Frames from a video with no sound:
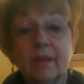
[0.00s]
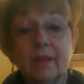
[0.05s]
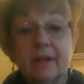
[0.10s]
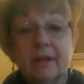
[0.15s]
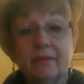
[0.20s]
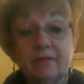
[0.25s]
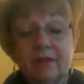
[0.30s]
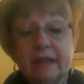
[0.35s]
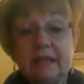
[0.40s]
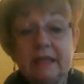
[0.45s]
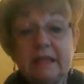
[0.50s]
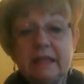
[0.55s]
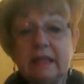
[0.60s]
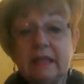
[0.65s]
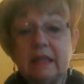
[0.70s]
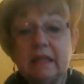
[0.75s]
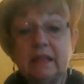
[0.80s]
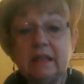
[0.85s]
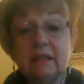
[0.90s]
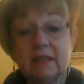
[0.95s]
that Vic
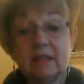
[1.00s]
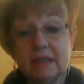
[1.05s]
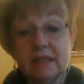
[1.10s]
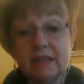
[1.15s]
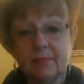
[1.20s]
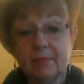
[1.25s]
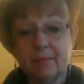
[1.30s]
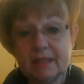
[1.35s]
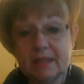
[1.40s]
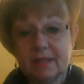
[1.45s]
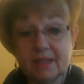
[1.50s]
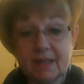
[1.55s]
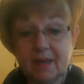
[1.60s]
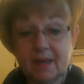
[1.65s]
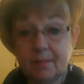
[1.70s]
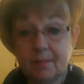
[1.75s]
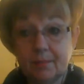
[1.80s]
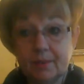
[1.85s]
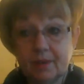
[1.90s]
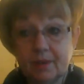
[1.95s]
did, step by
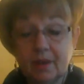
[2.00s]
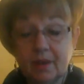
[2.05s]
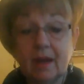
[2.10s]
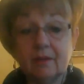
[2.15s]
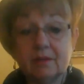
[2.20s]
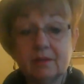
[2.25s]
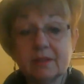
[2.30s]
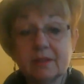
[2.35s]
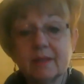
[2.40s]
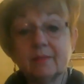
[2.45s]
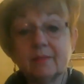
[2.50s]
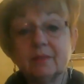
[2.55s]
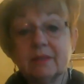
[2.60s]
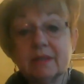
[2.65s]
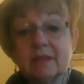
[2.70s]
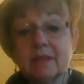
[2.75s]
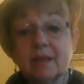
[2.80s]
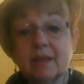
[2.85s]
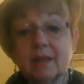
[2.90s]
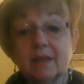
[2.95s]
step, I was able to
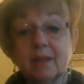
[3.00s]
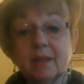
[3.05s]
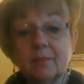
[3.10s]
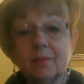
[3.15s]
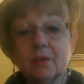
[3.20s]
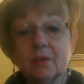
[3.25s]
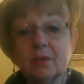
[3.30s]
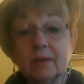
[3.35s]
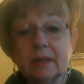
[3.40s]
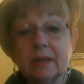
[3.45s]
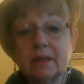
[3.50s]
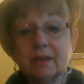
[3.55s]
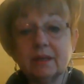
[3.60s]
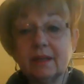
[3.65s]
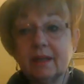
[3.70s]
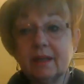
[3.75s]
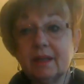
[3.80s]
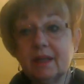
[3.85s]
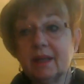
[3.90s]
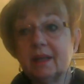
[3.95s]
set it up
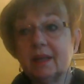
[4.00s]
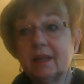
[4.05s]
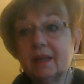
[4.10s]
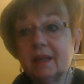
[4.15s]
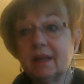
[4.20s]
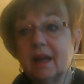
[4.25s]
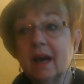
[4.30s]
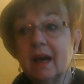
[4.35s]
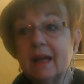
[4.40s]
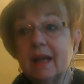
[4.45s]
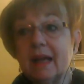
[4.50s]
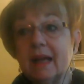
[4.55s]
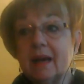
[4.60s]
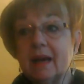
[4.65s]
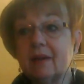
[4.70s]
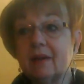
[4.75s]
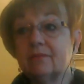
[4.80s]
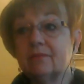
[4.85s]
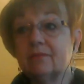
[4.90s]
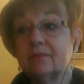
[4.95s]
correctly, and I
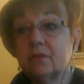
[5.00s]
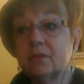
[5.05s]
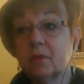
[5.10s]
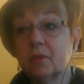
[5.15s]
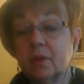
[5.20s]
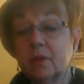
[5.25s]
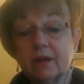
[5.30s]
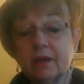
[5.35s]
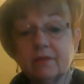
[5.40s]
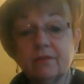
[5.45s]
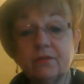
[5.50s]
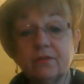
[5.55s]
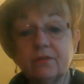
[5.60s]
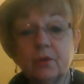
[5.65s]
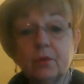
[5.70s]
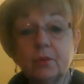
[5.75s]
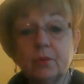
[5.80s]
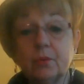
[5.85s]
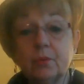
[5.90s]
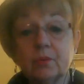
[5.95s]
have quite a
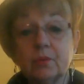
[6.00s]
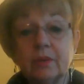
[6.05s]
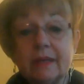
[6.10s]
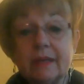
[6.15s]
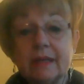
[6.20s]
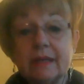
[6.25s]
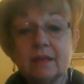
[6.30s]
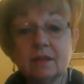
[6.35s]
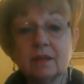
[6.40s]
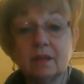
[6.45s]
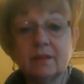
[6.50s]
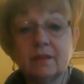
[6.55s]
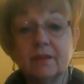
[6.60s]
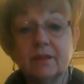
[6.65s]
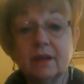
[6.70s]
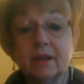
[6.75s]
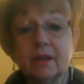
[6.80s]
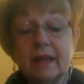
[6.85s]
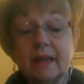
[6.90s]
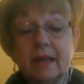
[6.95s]
few links on
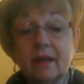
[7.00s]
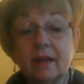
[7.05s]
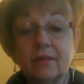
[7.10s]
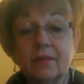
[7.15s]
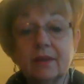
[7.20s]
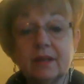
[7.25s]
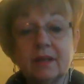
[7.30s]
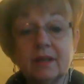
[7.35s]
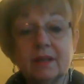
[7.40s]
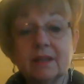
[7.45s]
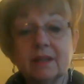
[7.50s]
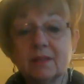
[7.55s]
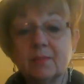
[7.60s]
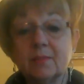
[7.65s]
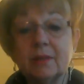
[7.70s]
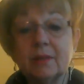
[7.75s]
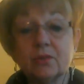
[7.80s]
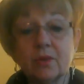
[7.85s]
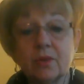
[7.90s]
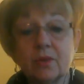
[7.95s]
there now that it's
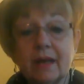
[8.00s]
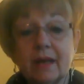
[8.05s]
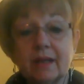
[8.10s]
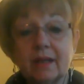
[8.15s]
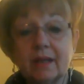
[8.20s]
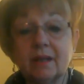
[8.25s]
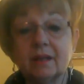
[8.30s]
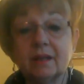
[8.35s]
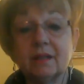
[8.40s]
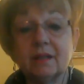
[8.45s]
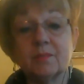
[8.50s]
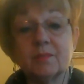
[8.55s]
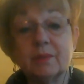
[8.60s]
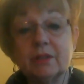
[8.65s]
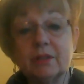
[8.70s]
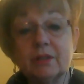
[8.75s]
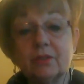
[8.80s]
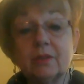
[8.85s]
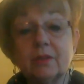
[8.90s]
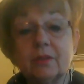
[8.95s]
been tracking and it's been
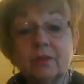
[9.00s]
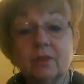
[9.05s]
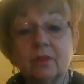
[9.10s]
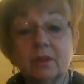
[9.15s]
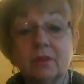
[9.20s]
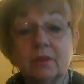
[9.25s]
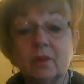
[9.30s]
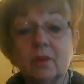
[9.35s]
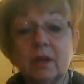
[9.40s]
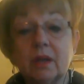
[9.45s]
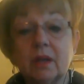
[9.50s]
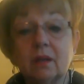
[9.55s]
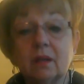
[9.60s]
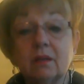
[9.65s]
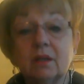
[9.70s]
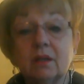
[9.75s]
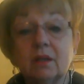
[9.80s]
doing really well.